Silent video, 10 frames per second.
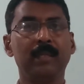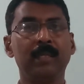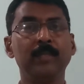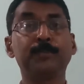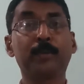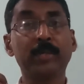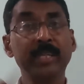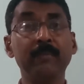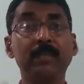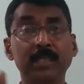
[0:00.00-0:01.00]
If
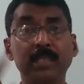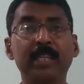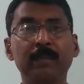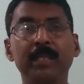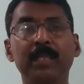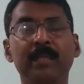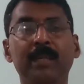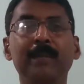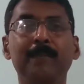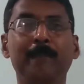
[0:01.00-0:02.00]
protein was the genetic
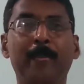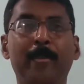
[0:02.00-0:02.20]
material,